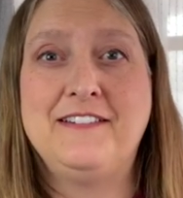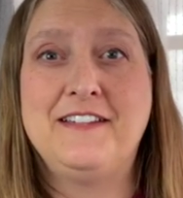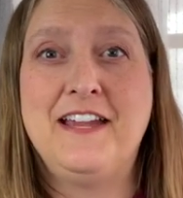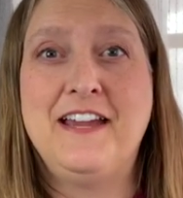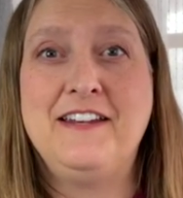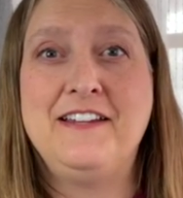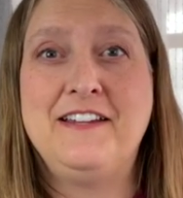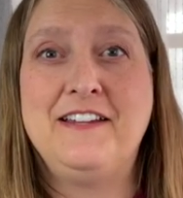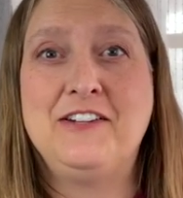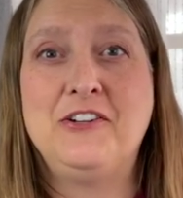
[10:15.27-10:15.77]

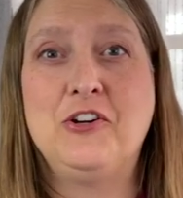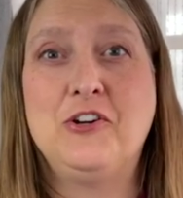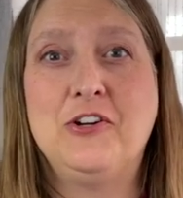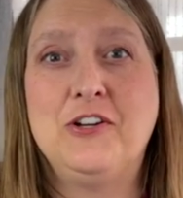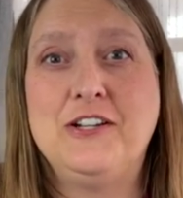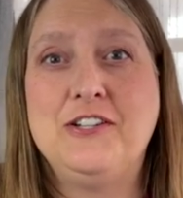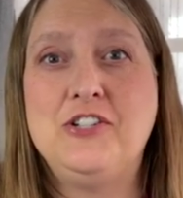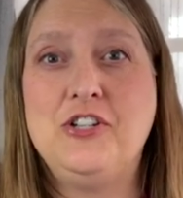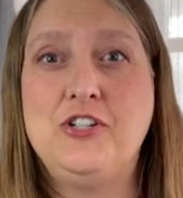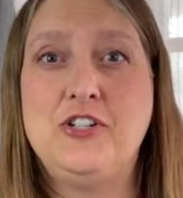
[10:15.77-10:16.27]
kind of
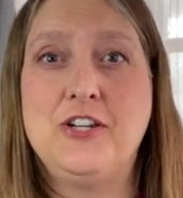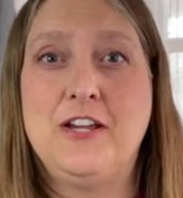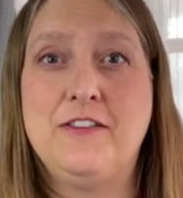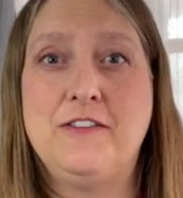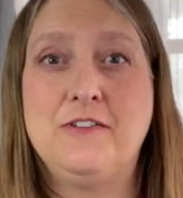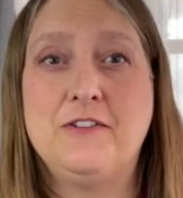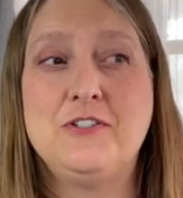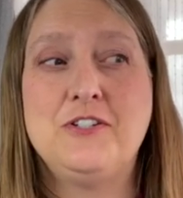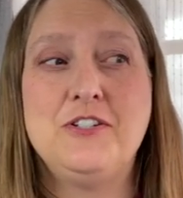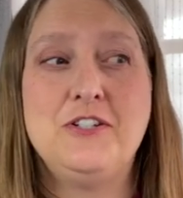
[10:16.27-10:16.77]
encourage each
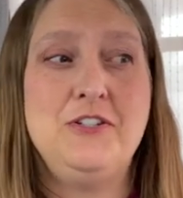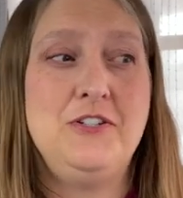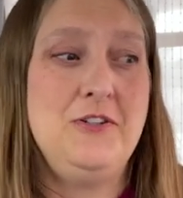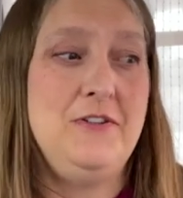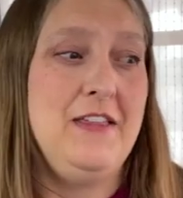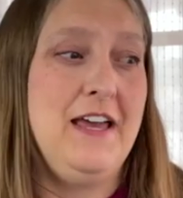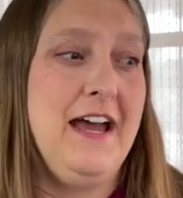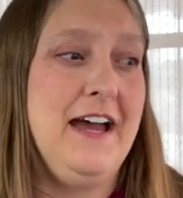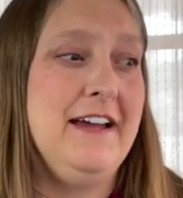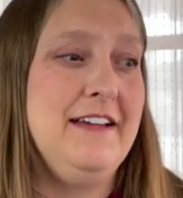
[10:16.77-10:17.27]
other to do
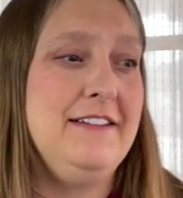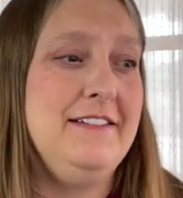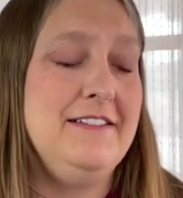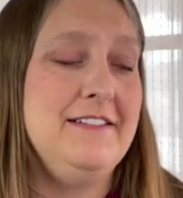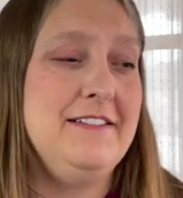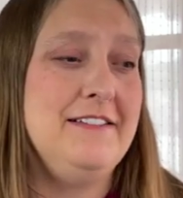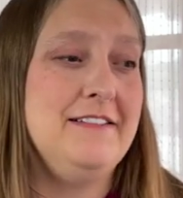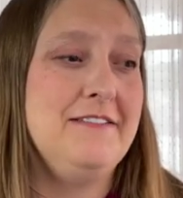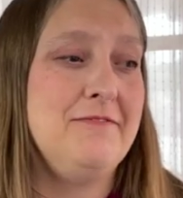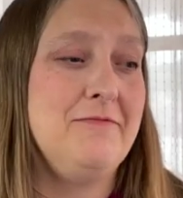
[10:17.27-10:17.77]
that, and
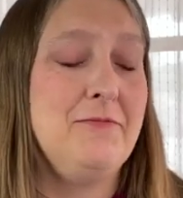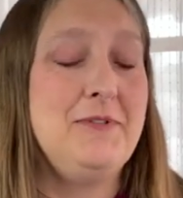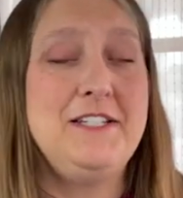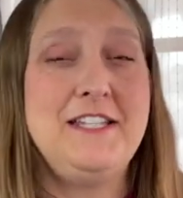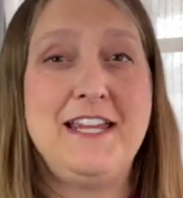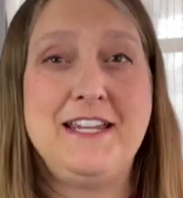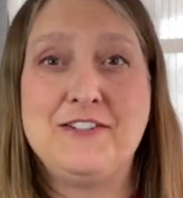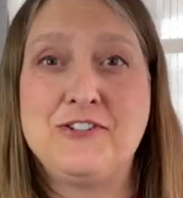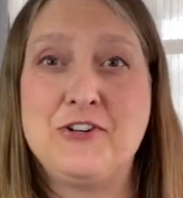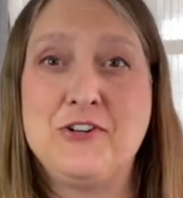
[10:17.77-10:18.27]
we
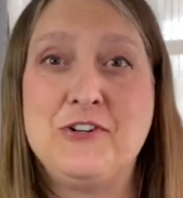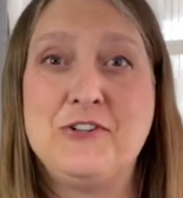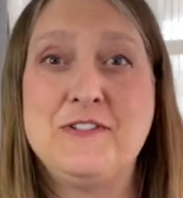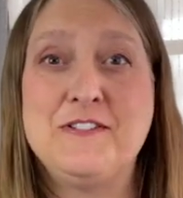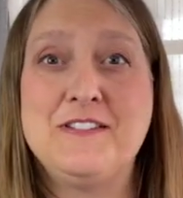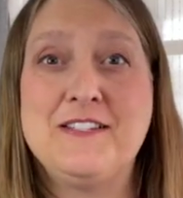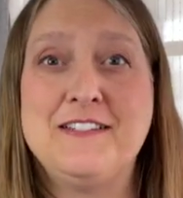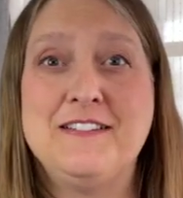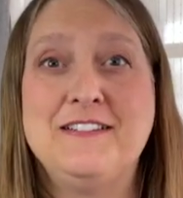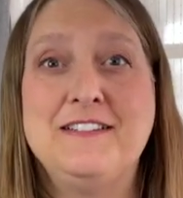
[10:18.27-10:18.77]
take
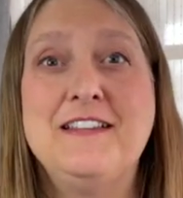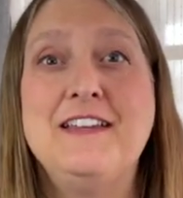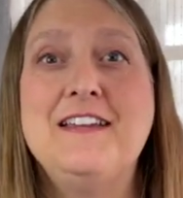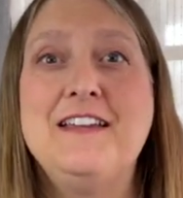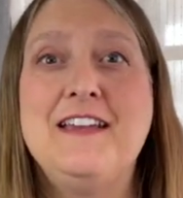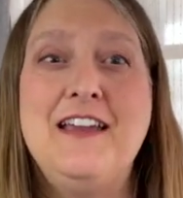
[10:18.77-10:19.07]
turns, and